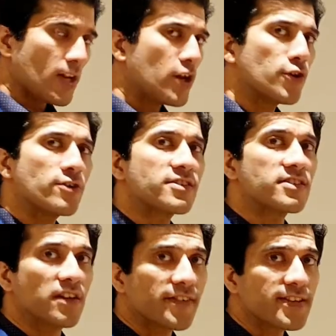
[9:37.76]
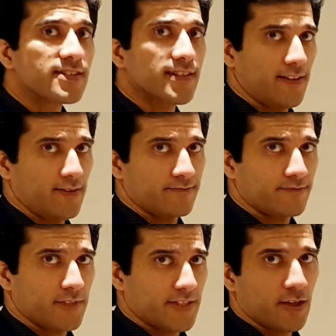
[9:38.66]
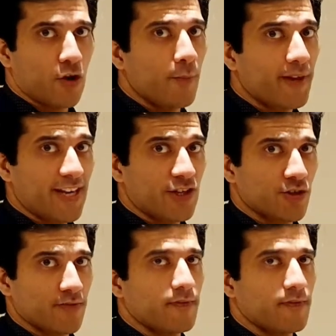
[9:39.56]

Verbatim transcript: your serving cell, it's a combination